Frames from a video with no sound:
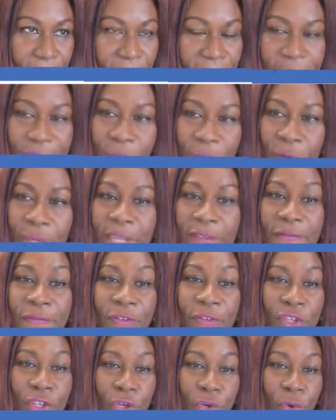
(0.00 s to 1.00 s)
So if
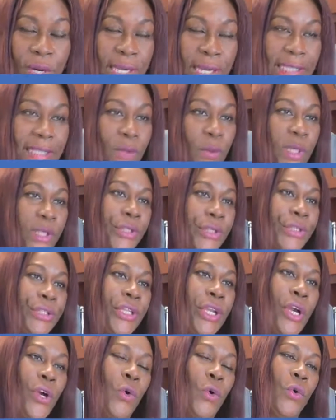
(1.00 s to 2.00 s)
you or anyone you
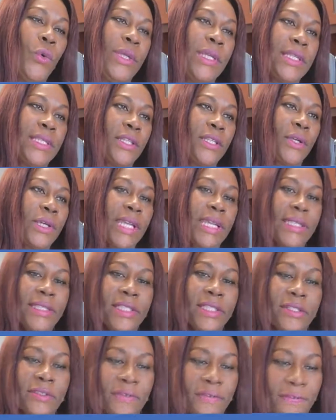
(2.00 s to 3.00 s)
know is looking
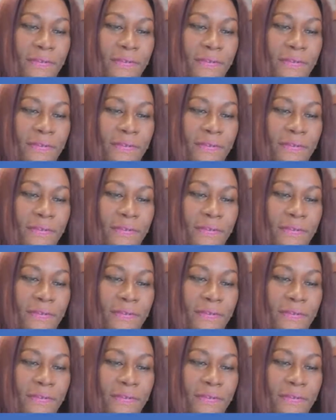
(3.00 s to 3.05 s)
to